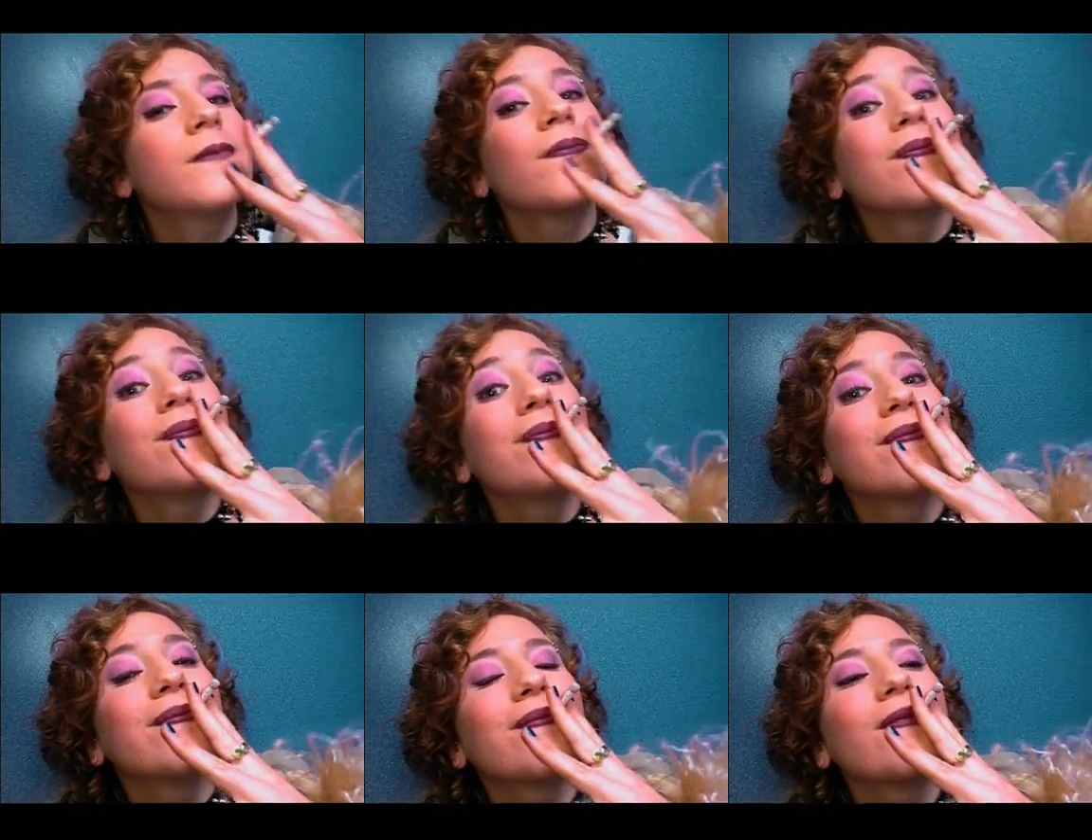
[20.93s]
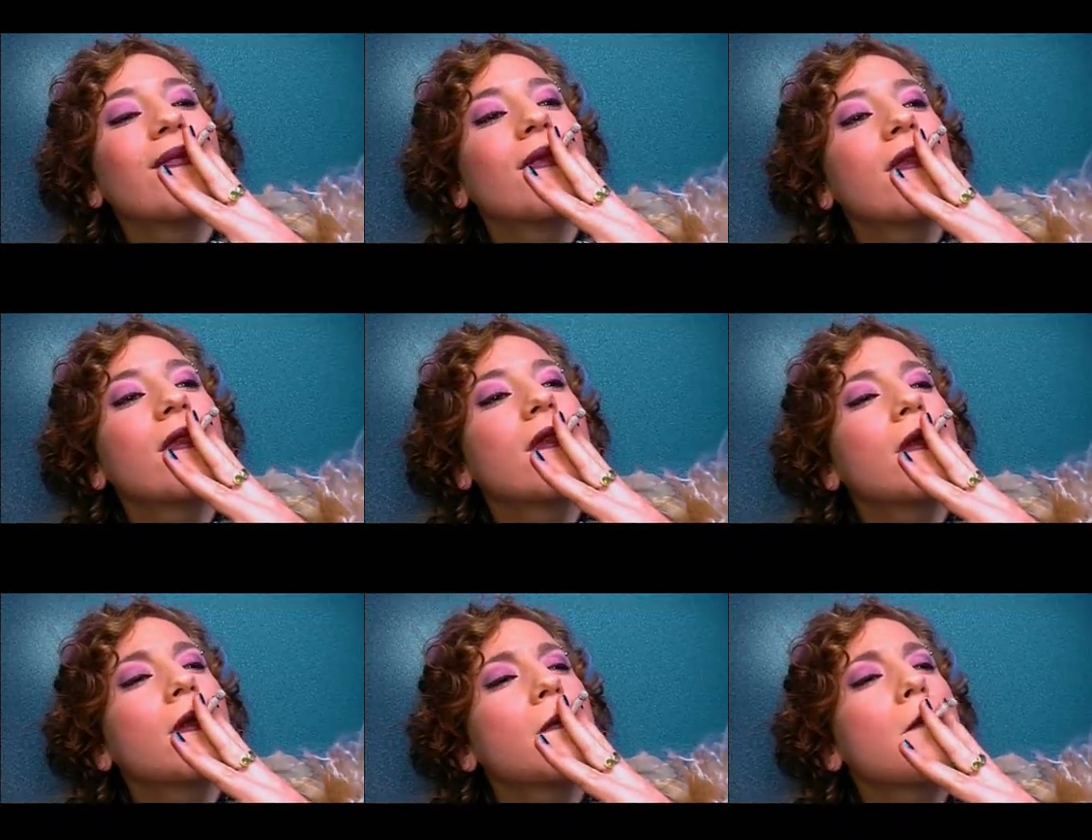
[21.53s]
I've been
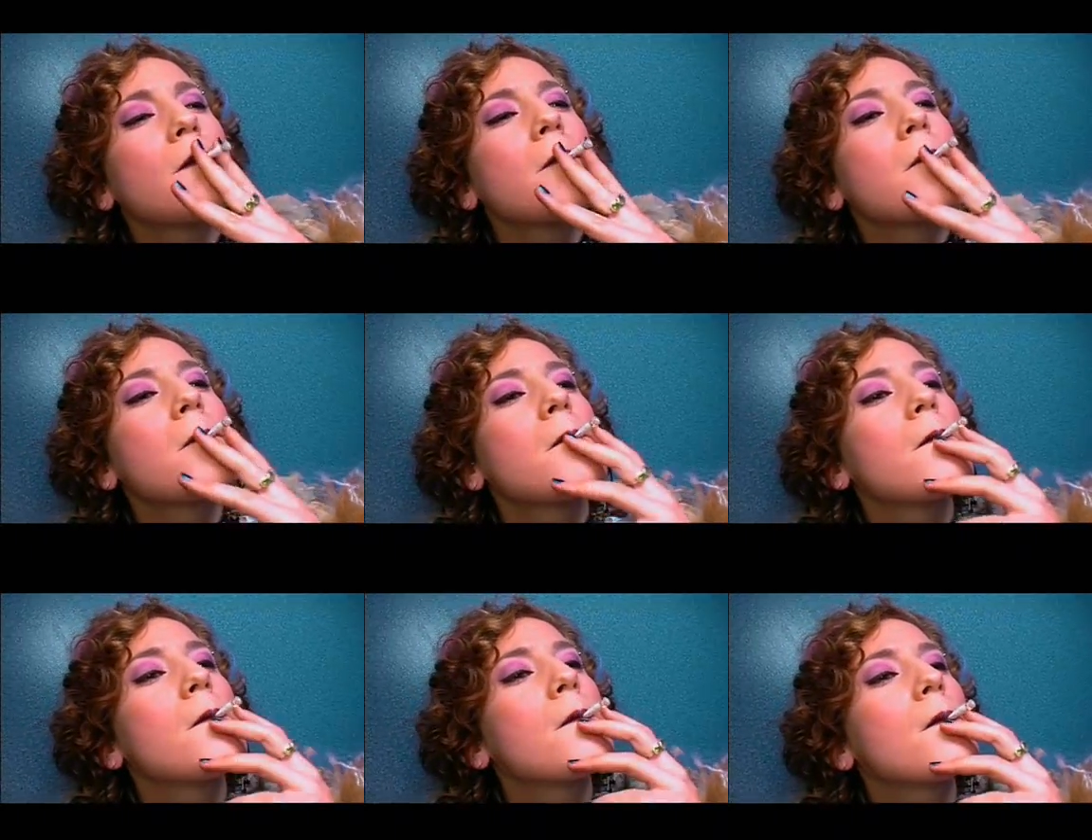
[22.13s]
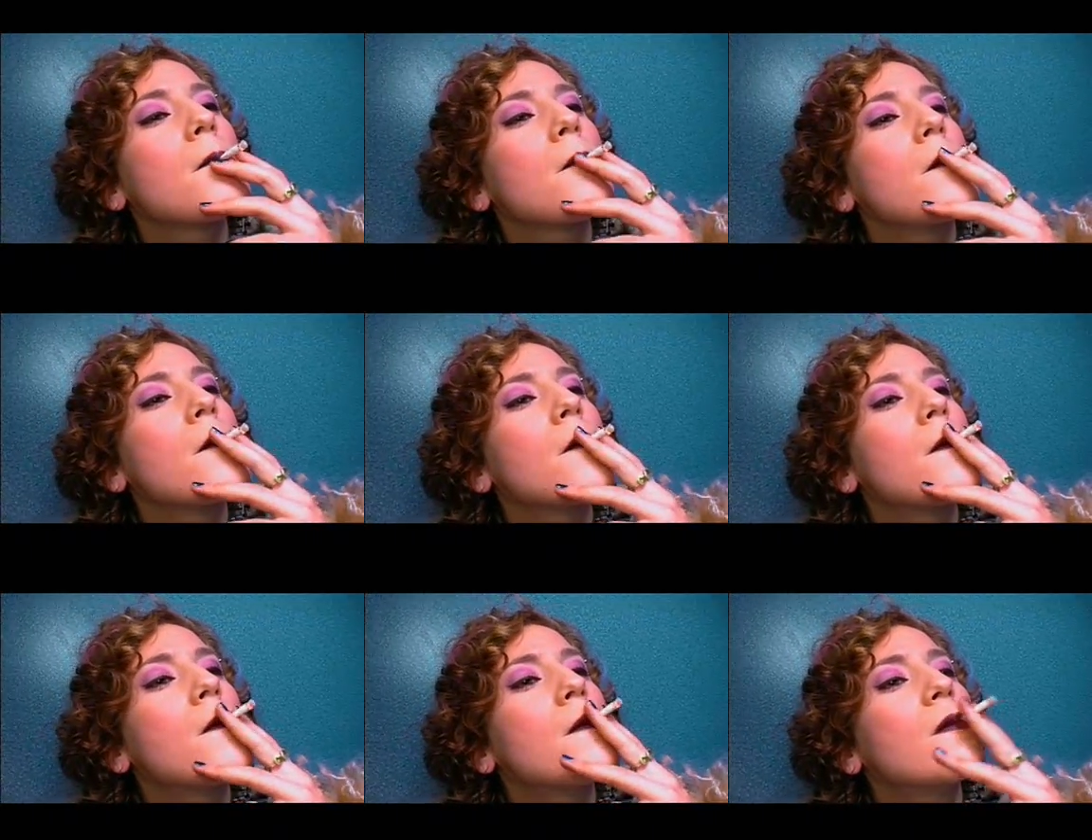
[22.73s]
initiated. I am a
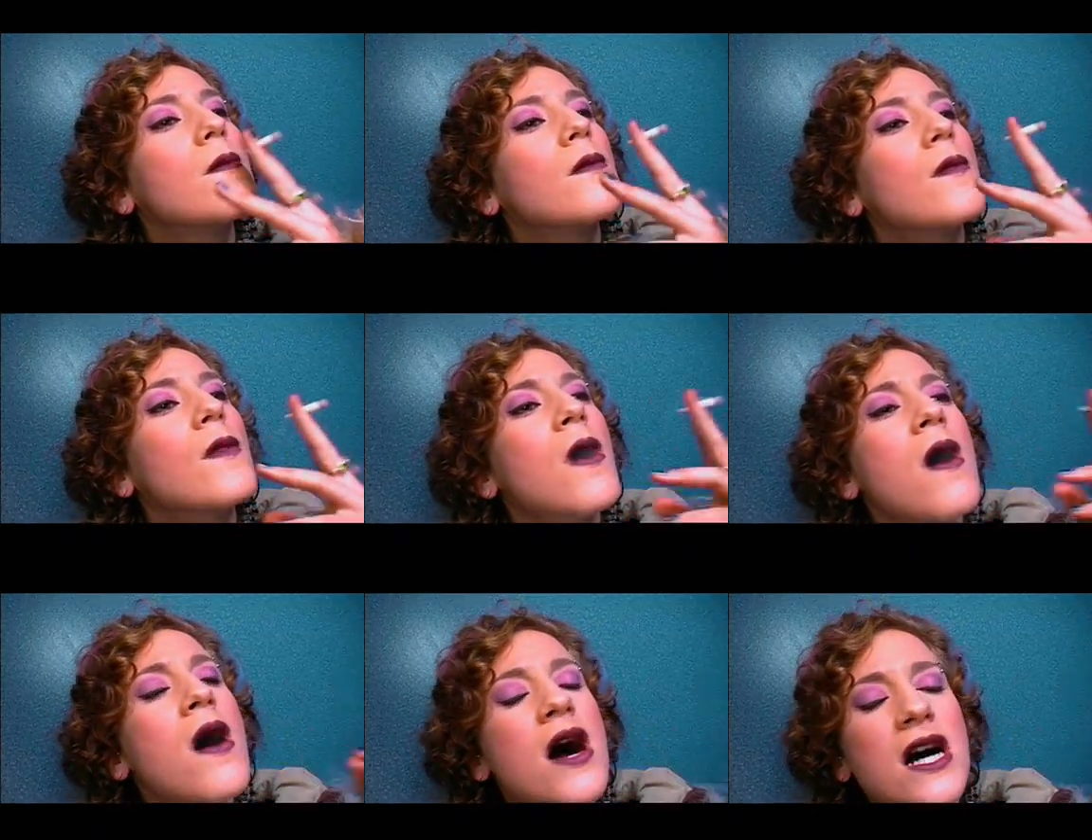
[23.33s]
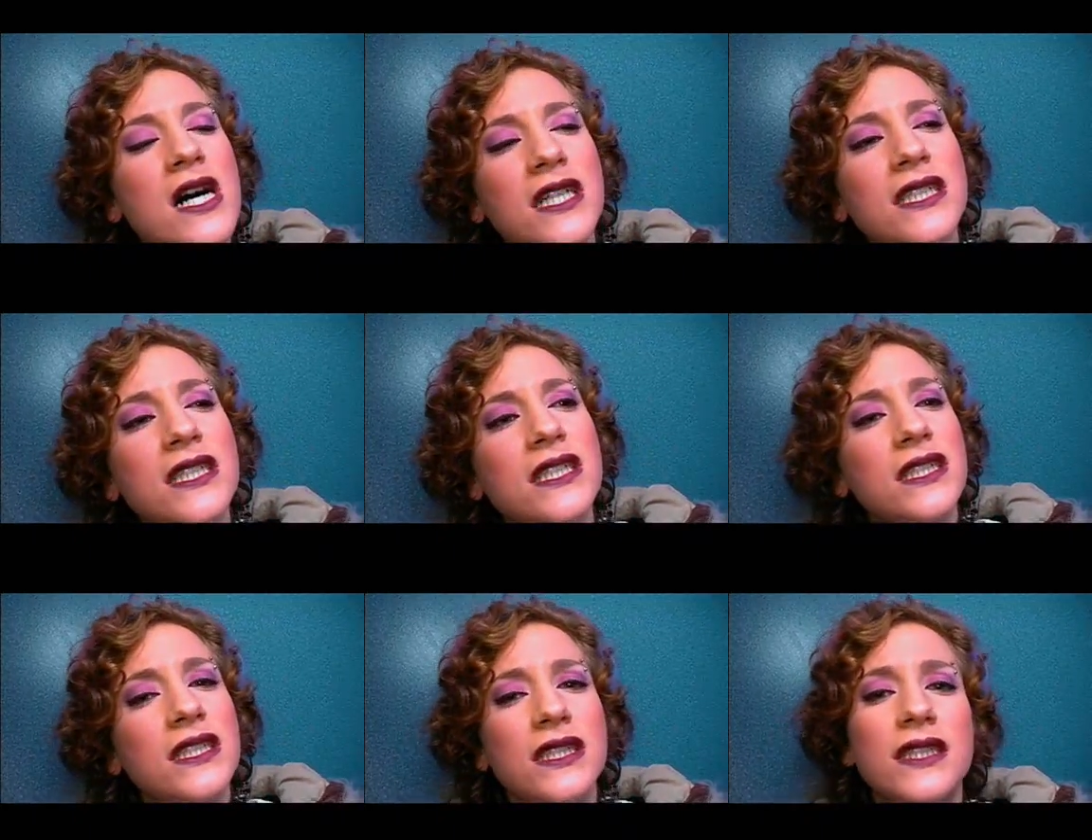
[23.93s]
drug user. Fuck the
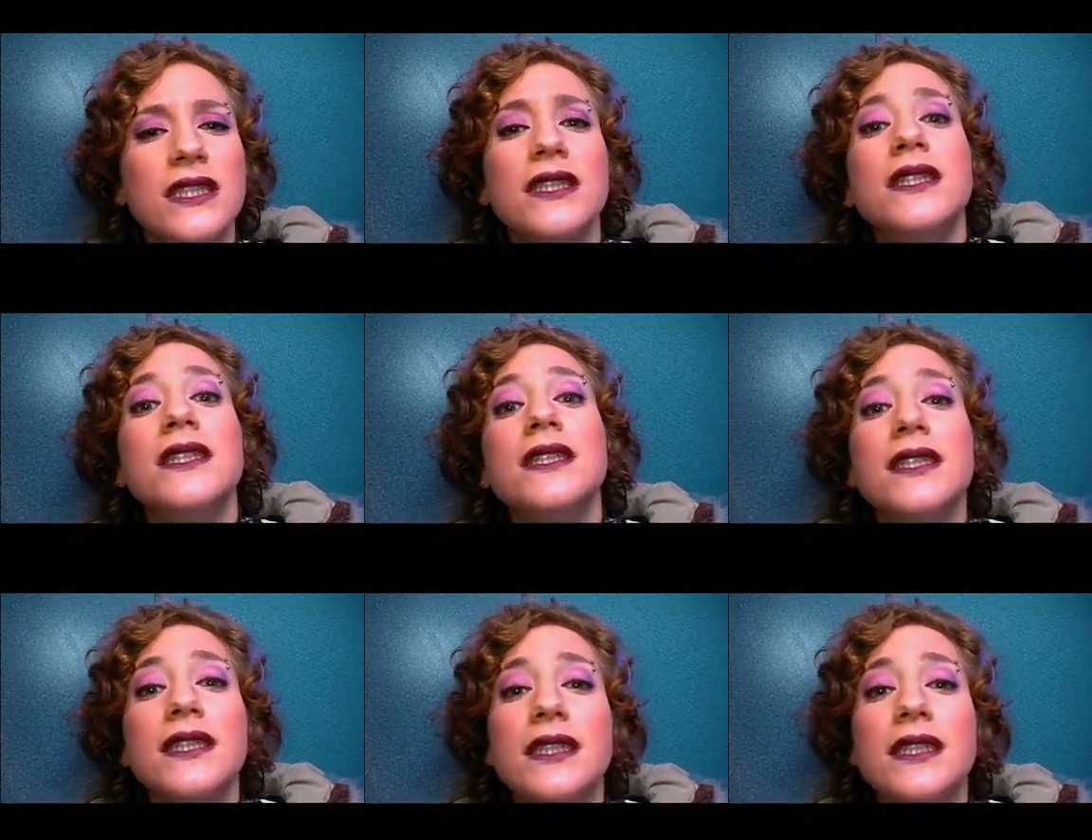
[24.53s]
police!